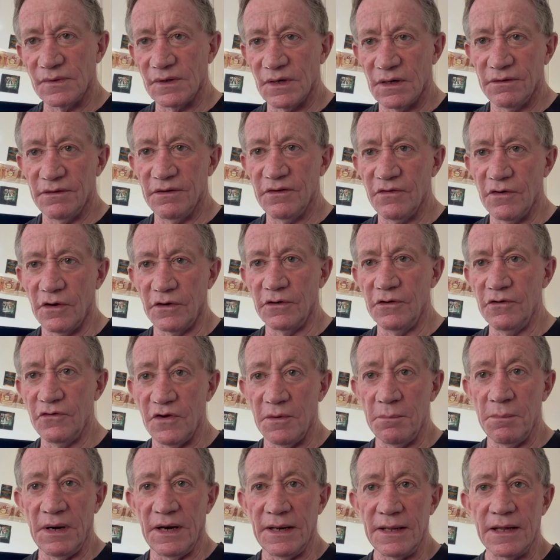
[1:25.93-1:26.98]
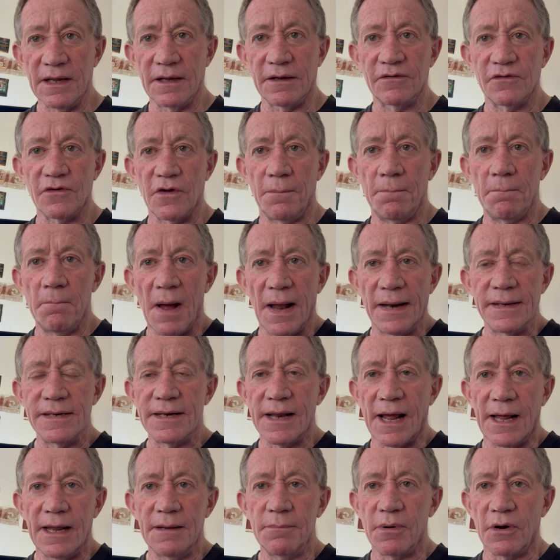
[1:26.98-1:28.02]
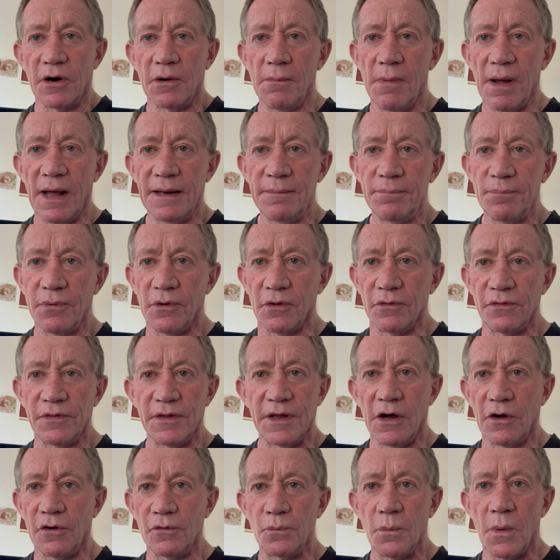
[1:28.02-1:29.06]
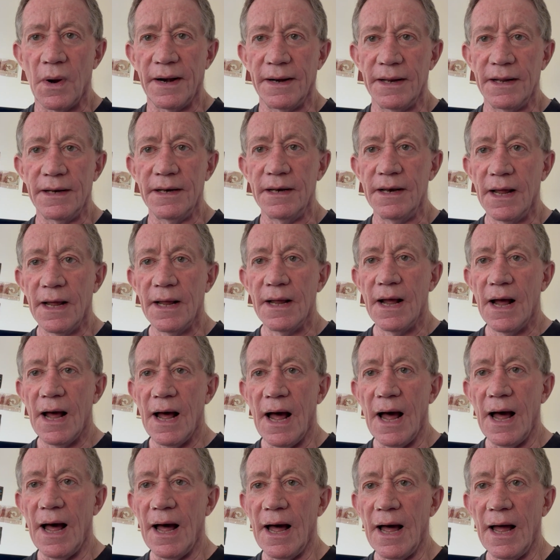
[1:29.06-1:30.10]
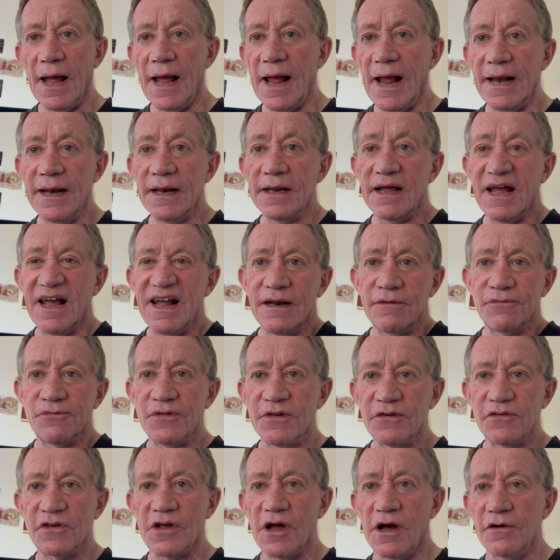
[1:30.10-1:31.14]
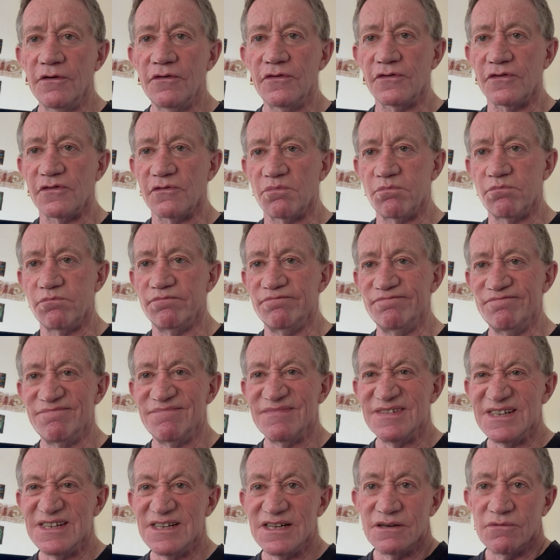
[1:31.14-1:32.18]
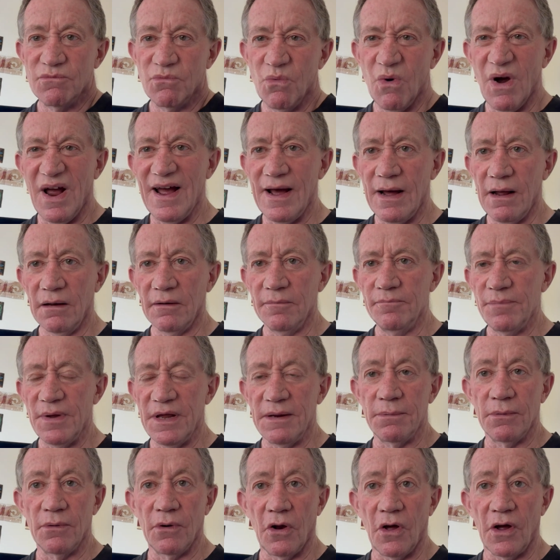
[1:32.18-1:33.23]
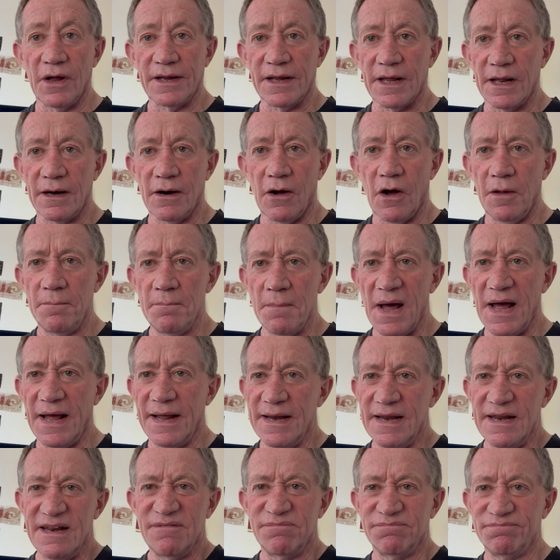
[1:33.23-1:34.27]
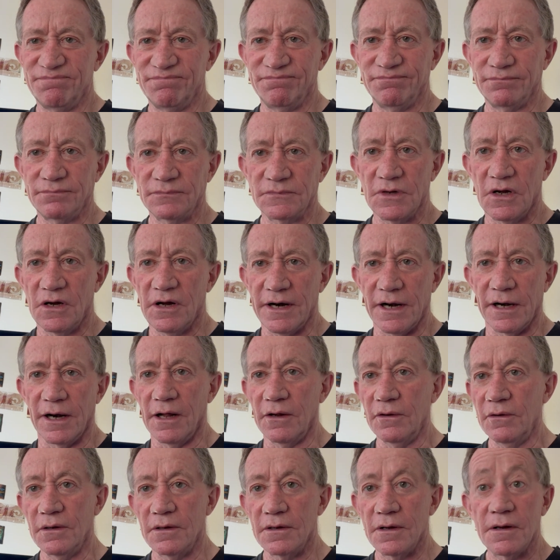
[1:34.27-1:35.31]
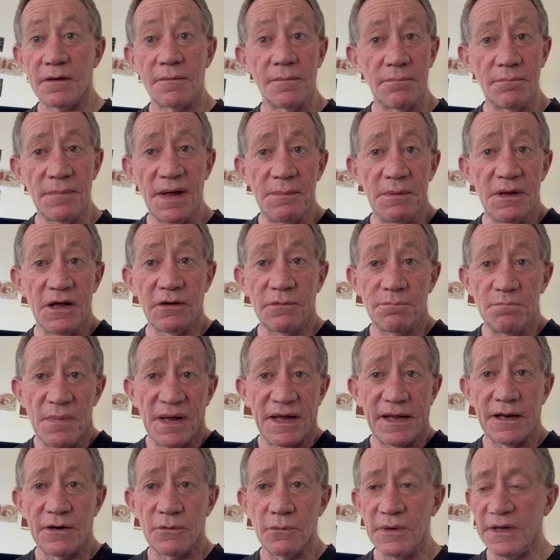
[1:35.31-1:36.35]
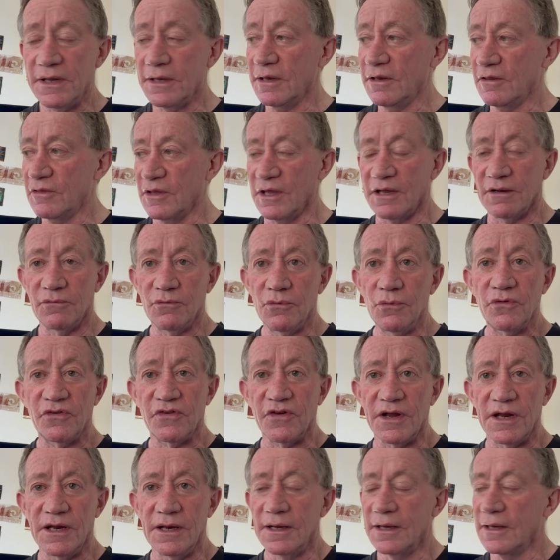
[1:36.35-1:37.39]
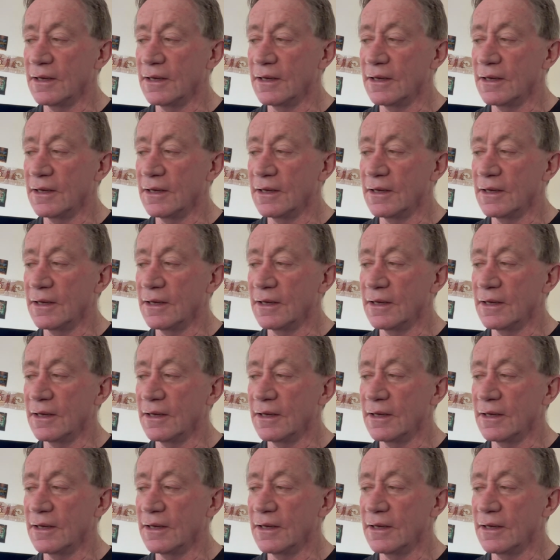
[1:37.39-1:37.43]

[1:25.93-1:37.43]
There's not usually many gigs on Monday, but I may put the odd one in. And if this goes well and people like it, I don't know, maybe I'll make it a weekly thing. We'll see.